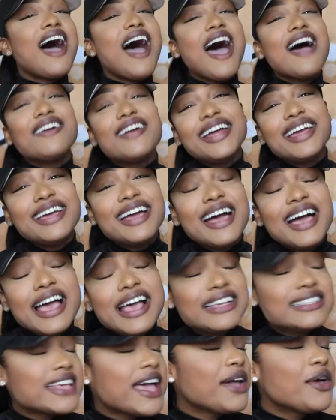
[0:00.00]
All right,
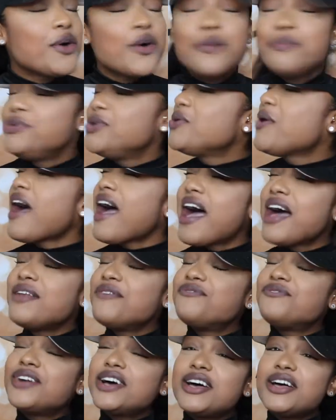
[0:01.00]
guys, I hope you
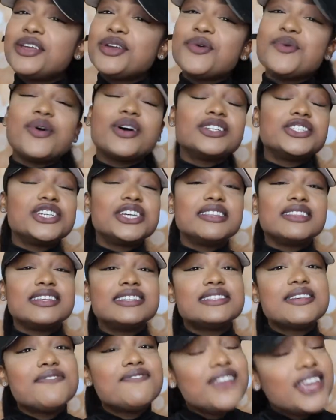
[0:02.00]
had fun watching
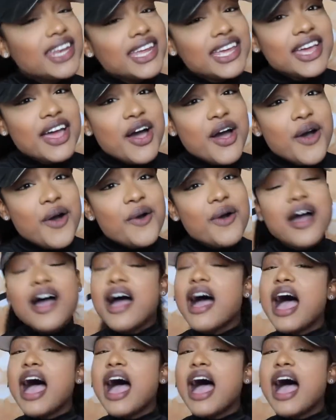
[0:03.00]
this video.